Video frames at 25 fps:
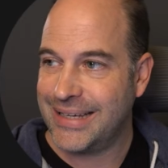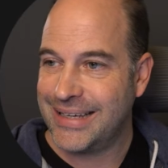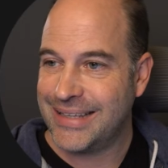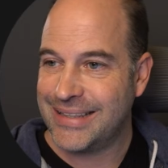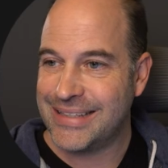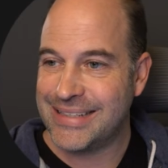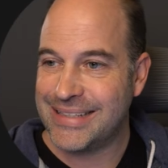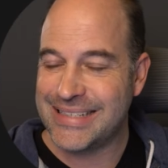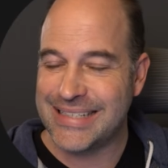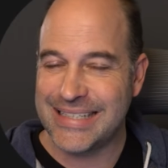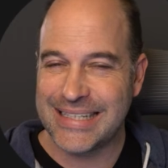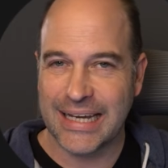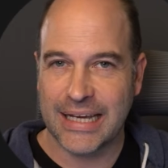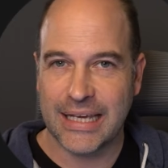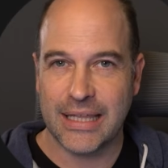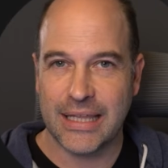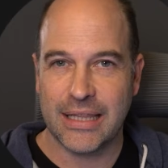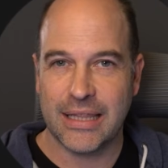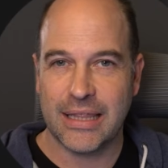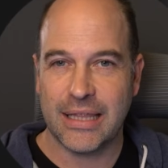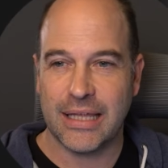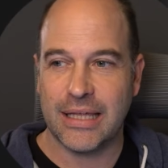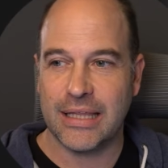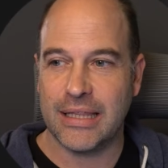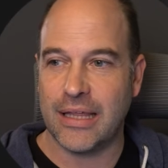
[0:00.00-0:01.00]
The second
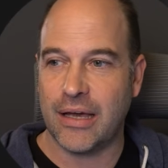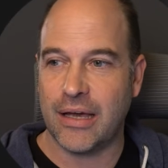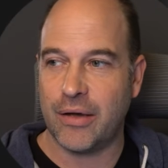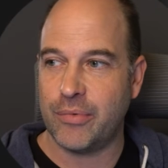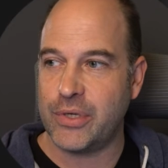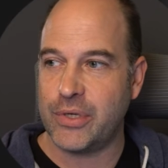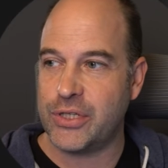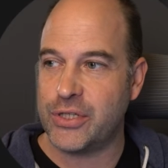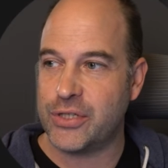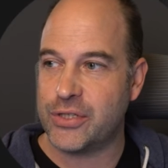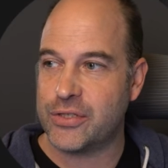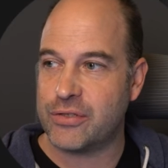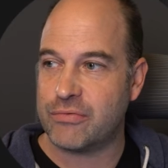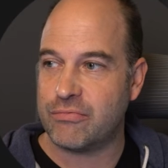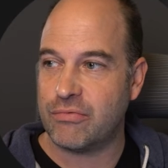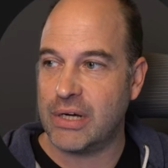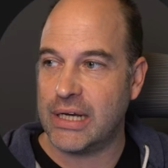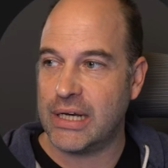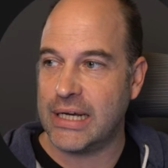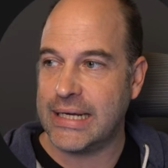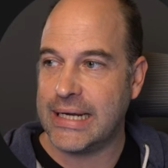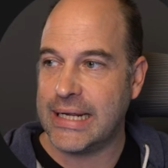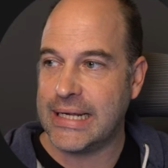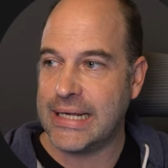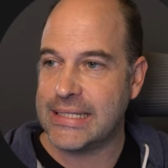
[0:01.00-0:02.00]
thing that we just
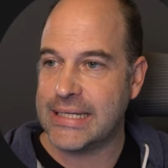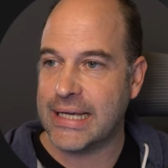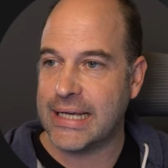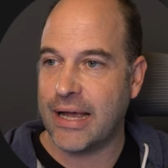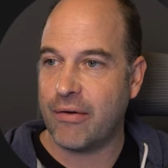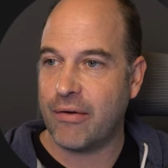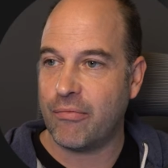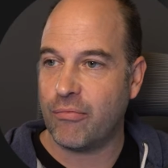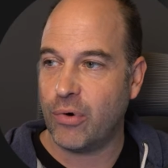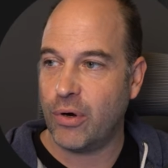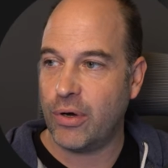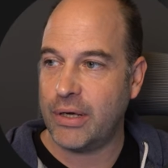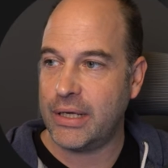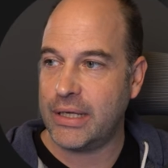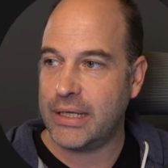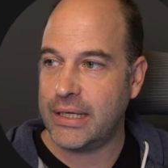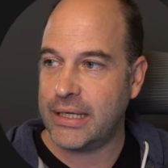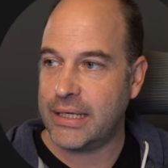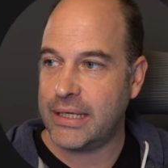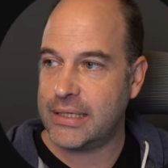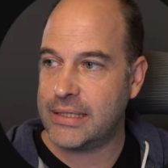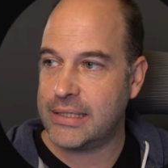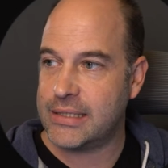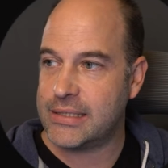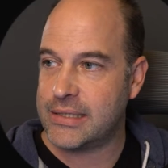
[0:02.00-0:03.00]
really need to get right
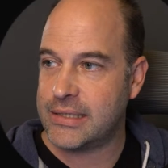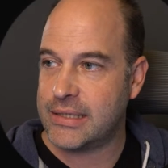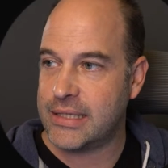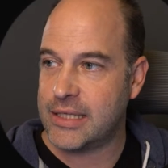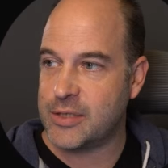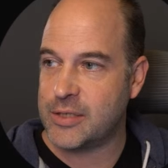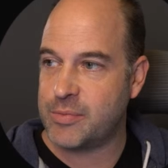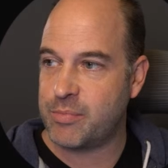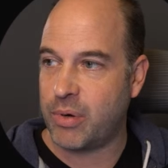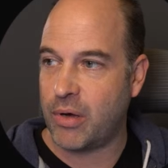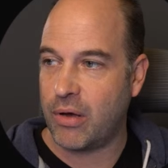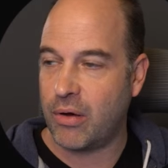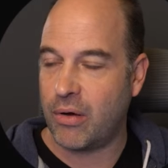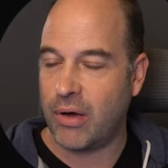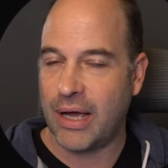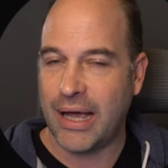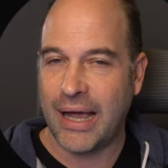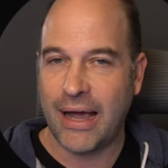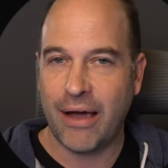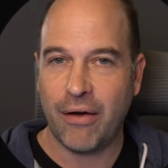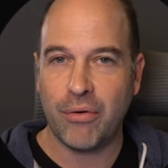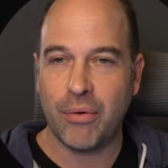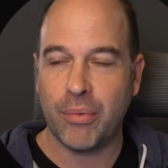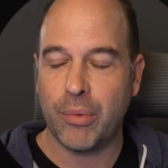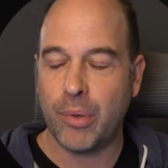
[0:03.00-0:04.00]
is this part.
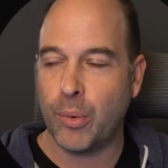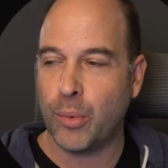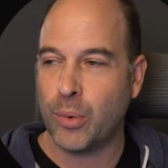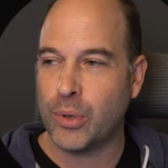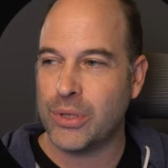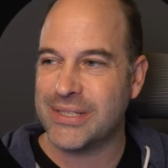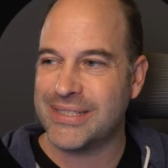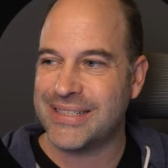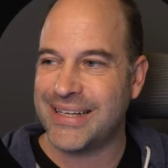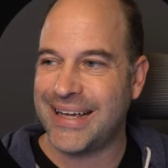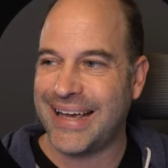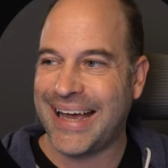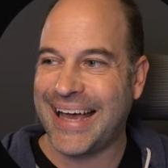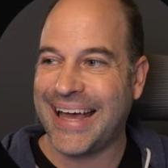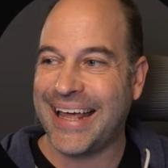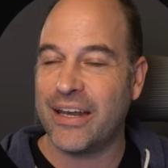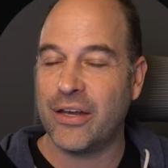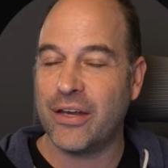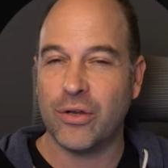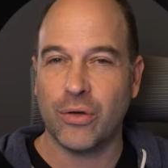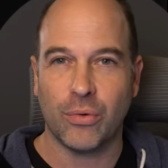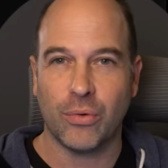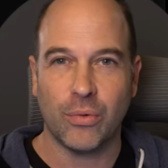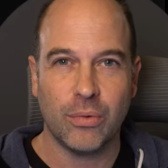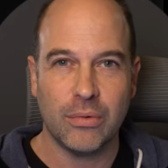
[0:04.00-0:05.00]
How do we want to
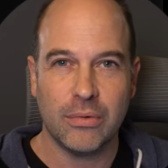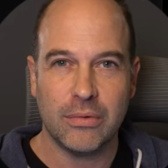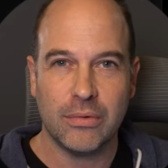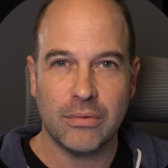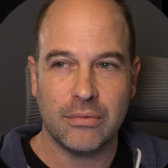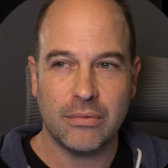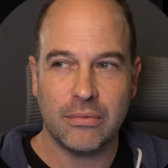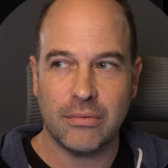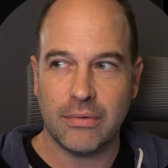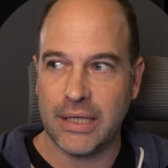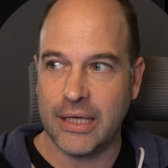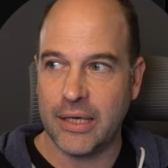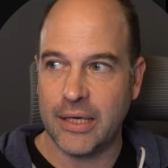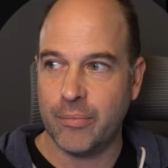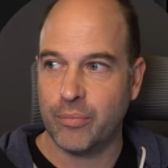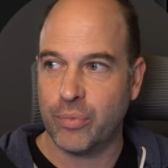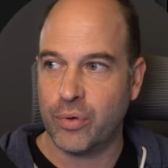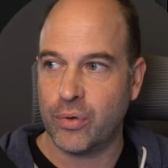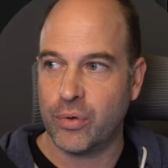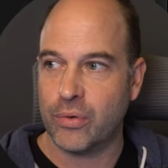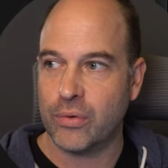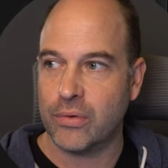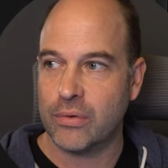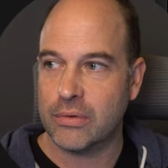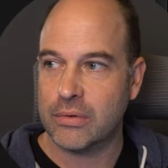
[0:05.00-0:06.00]
handle the
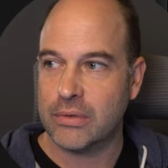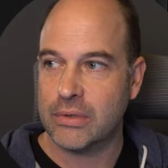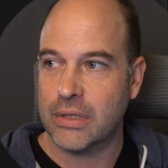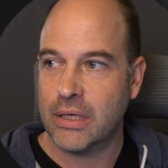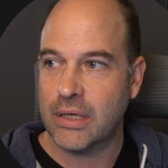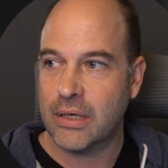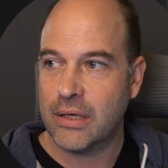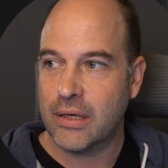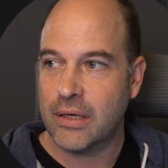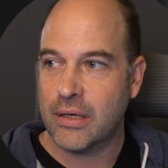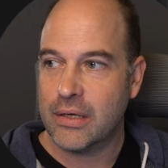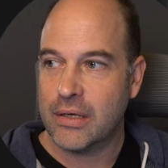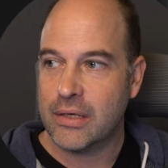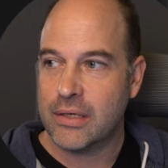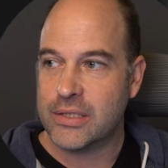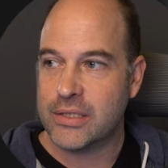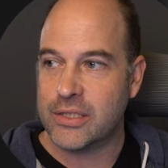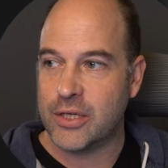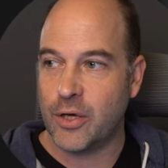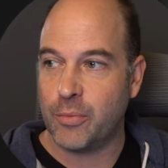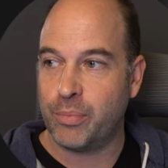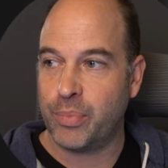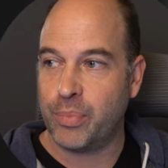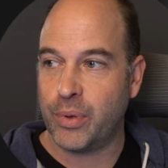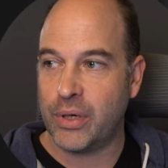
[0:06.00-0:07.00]
import?
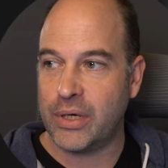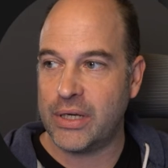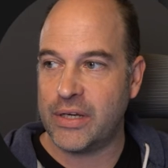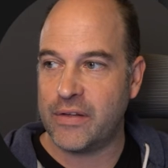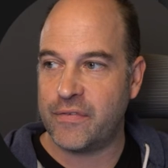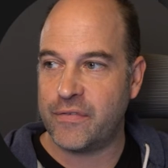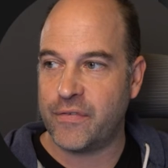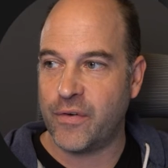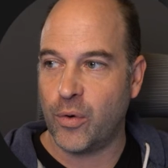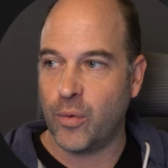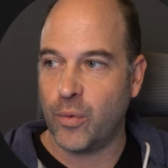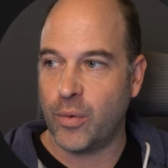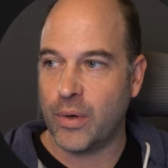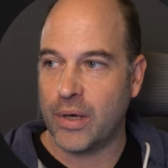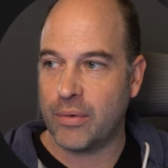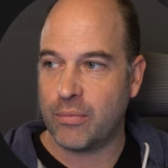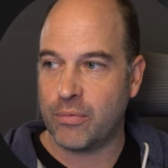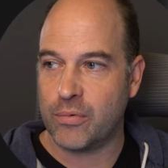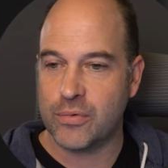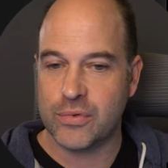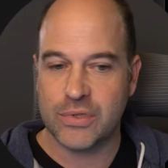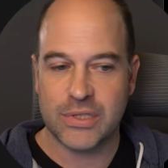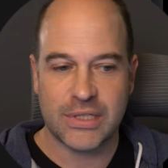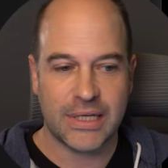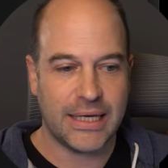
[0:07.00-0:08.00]
So by default, it
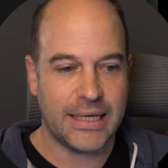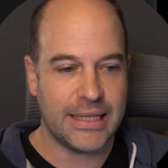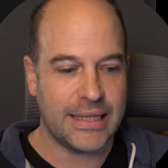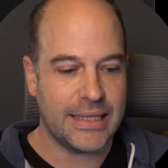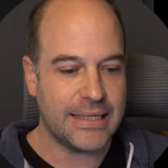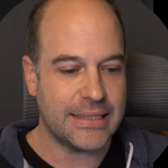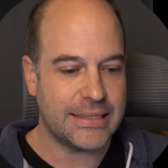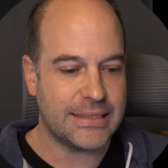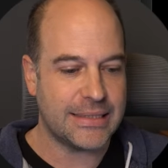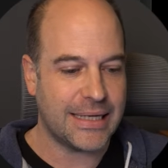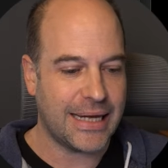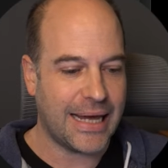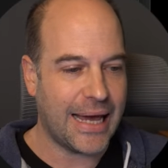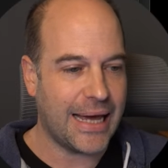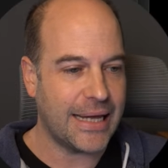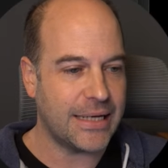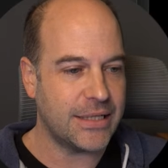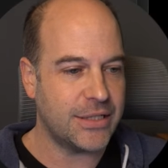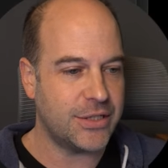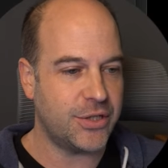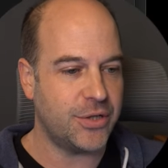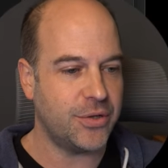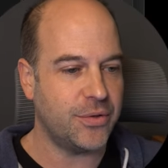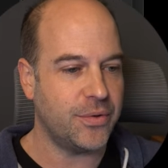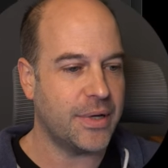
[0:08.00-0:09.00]
will say this, add
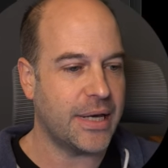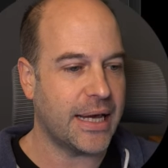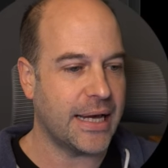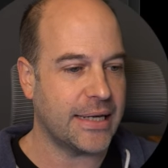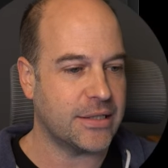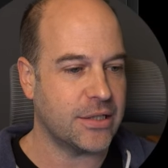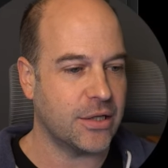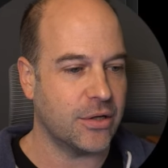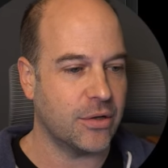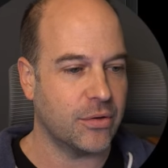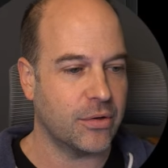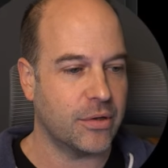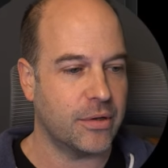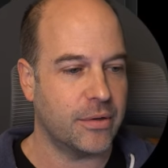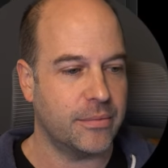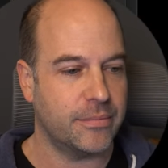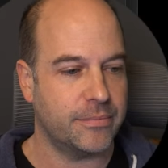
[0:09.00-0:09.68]
to catalog.